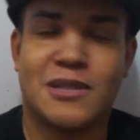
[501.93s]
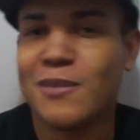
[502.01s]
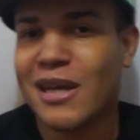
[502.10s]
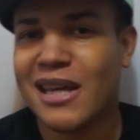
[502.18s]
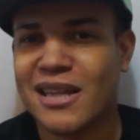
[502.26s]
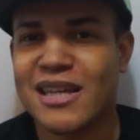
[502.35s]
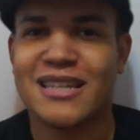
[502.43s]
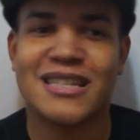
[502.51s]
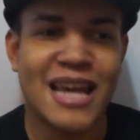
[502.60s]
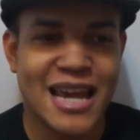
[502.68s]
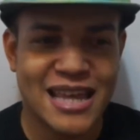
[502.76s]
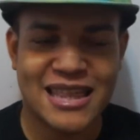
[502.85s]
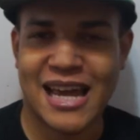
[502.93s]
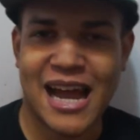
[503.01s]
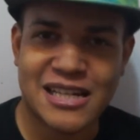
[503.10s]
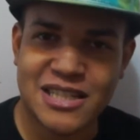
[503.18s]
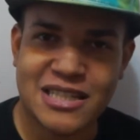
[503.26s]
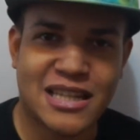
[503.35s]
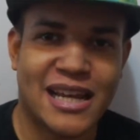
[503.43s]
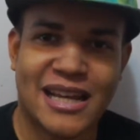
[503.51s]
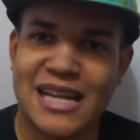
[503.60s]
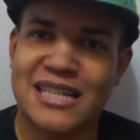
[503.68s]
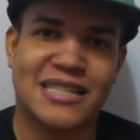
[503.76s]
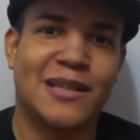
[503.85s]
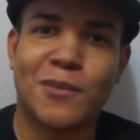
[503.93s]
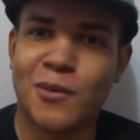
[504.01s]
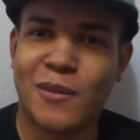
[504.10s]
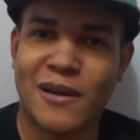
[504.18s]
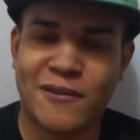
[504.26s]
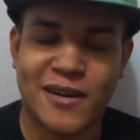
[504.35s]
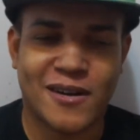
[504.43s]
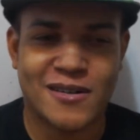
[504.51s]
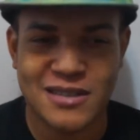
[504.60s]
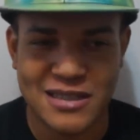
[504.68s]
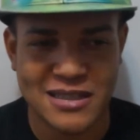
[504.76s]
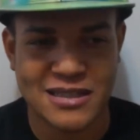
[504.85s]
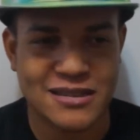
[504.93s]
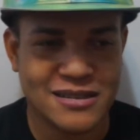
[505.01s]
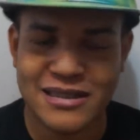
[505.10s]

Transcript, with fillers: to me at least that I just let kind of slip through my fingers is